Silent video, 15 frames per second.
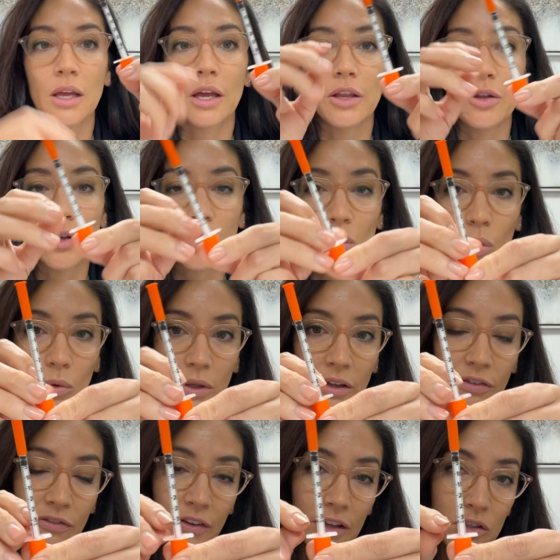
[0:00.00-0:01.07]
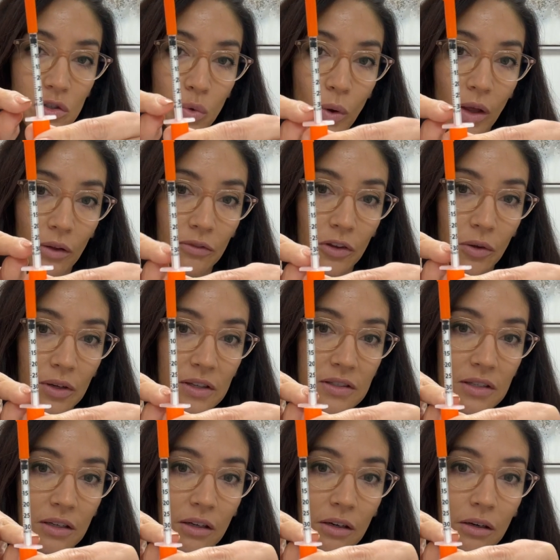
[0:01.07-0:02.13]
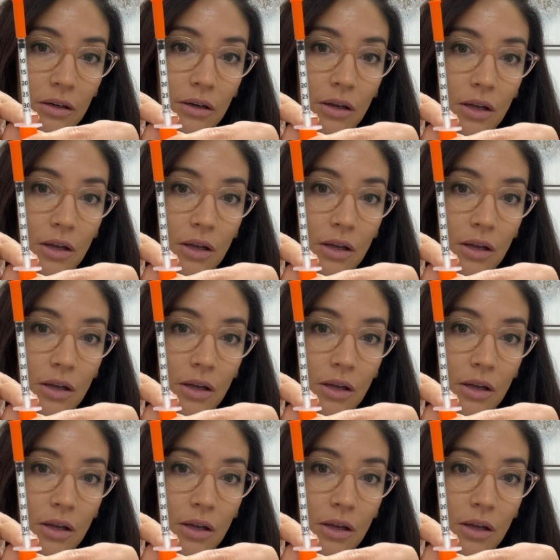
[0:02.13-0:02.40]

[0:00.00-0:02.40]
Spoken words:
and you can only fit 12 units in here.